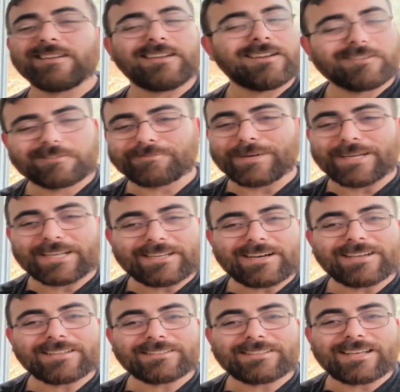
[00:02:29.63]
Here's my
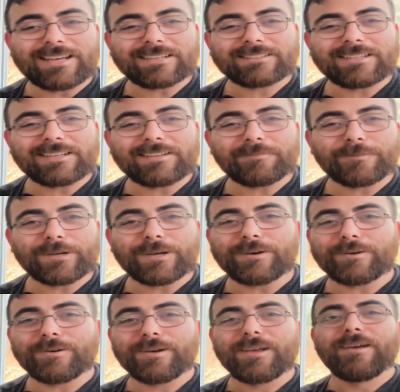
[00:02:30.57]
contact
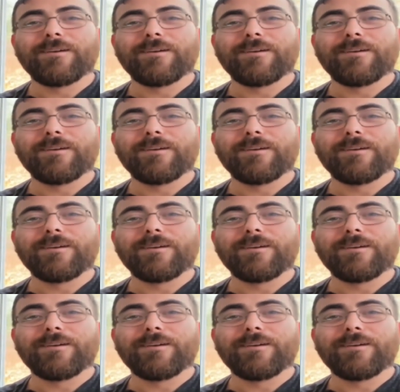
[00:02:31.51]
info.